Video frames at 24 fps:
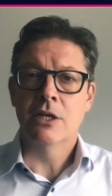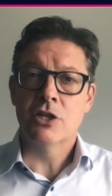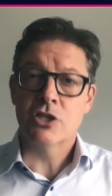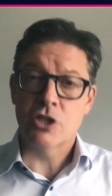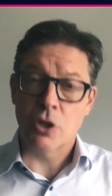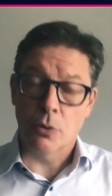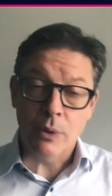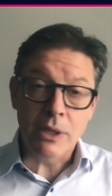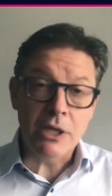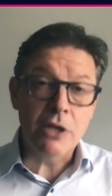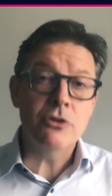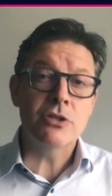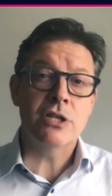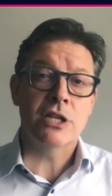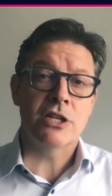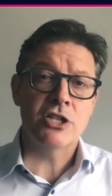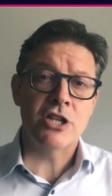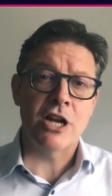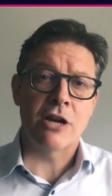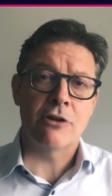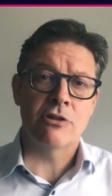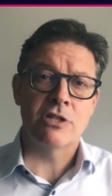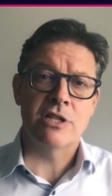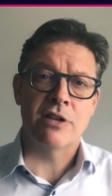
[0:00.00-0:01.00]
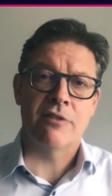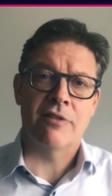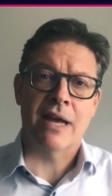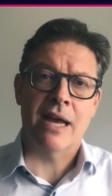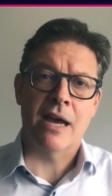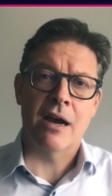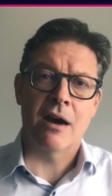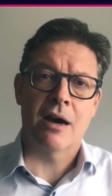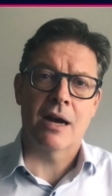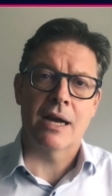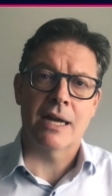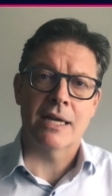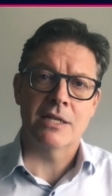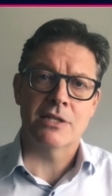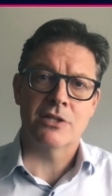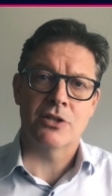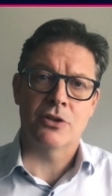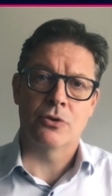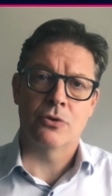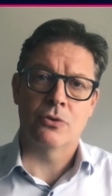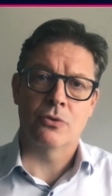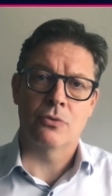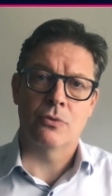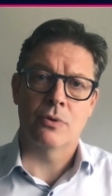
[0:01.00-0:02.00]
So We're using generative AI
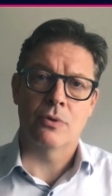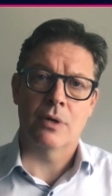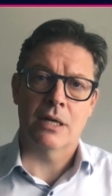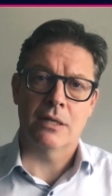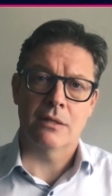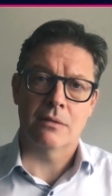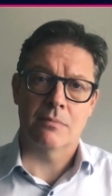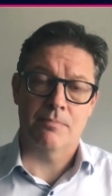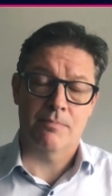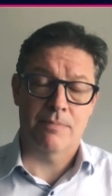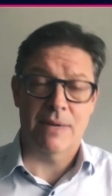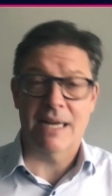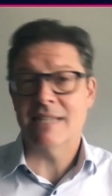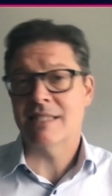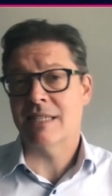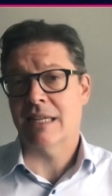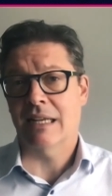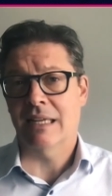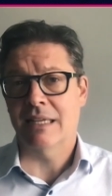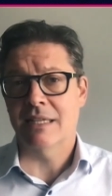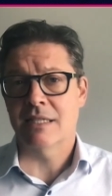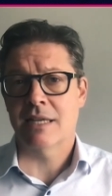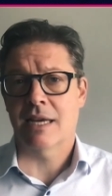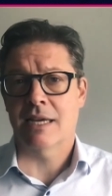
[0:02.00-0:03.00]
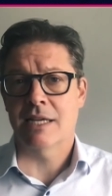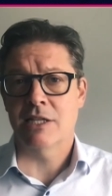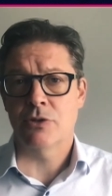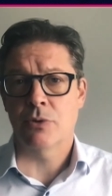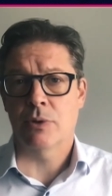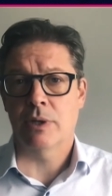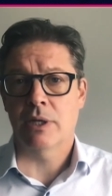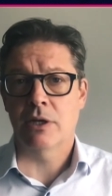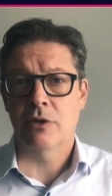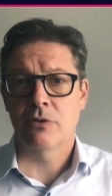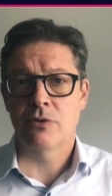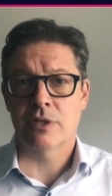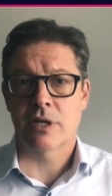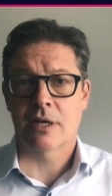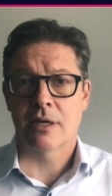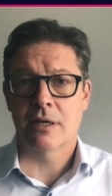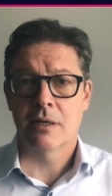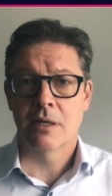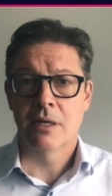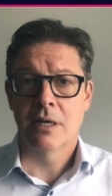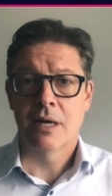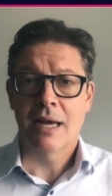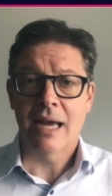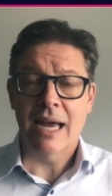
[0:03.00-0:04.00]
to basically say to a
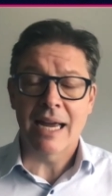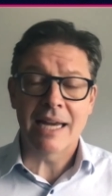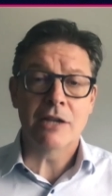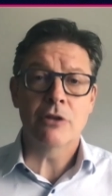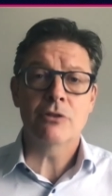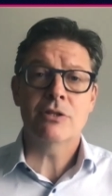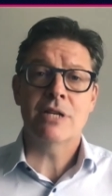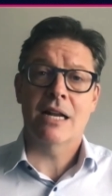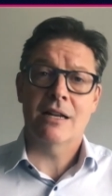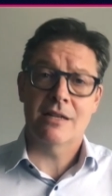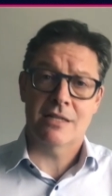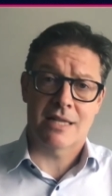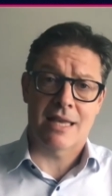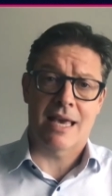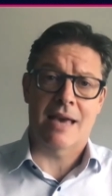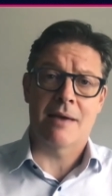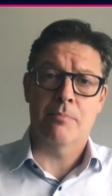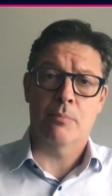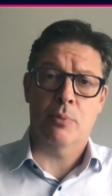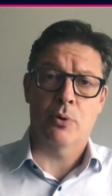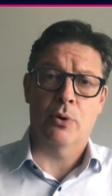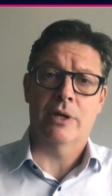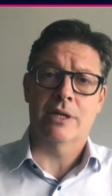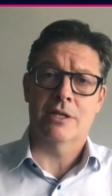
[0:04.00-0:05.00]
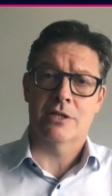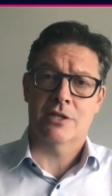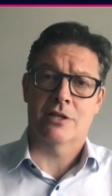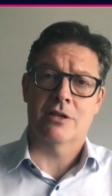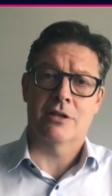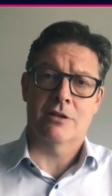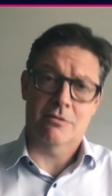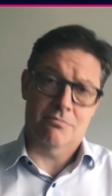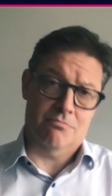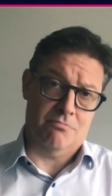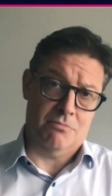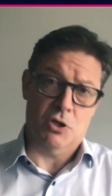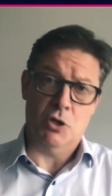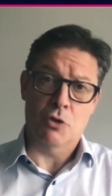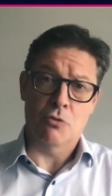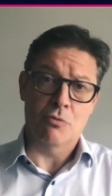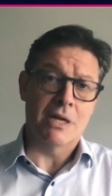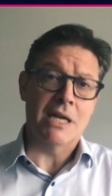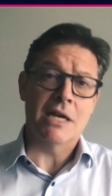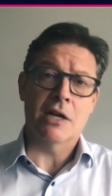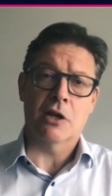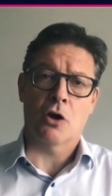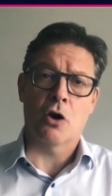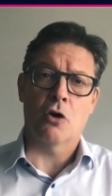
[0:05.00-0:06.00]
user, hey, you tell us the endpoints that you
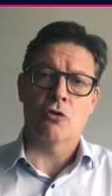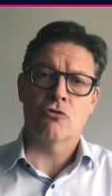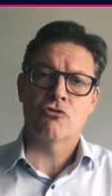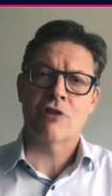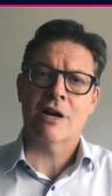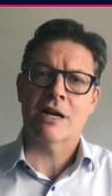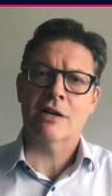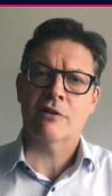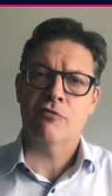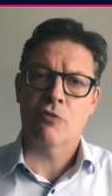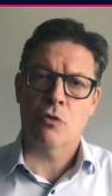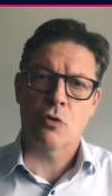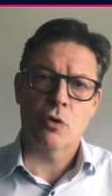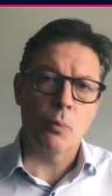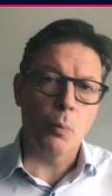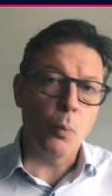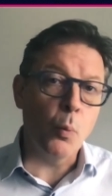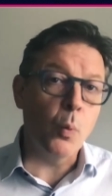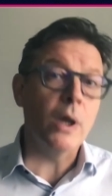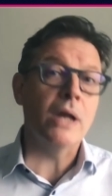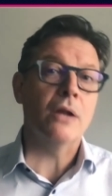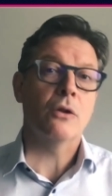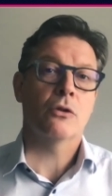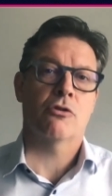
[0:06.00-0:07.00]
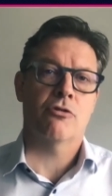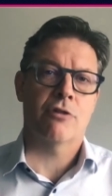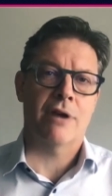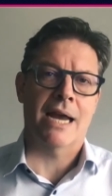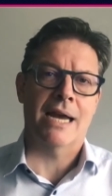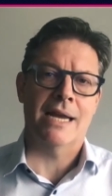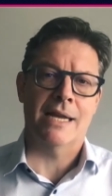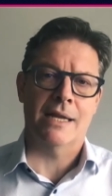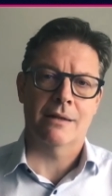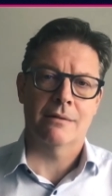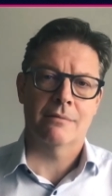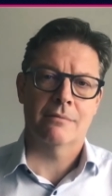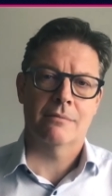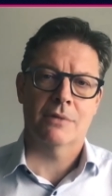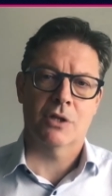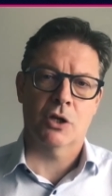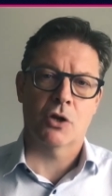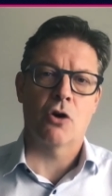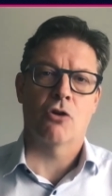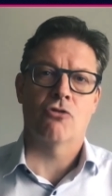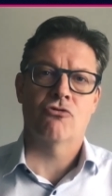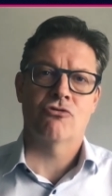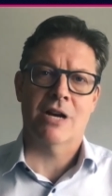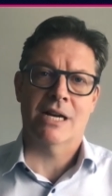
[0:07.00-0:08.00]
need a contract for, and we'll create the
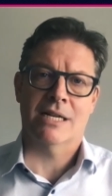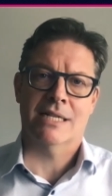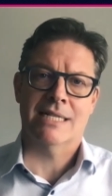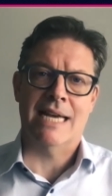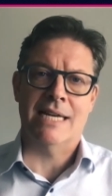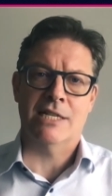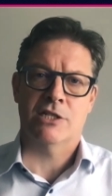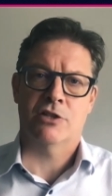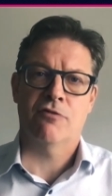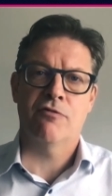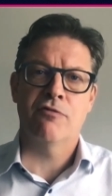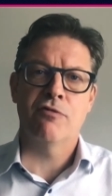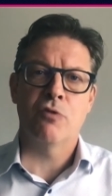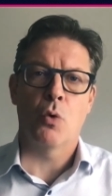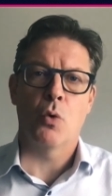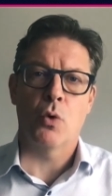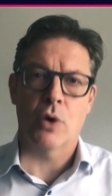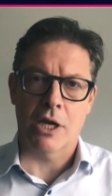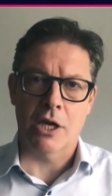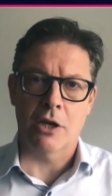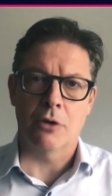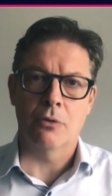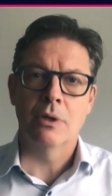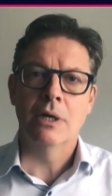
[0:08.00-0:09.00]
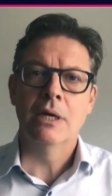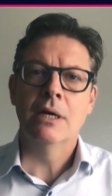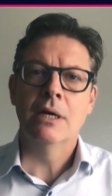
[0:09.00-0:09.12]
contract test for you.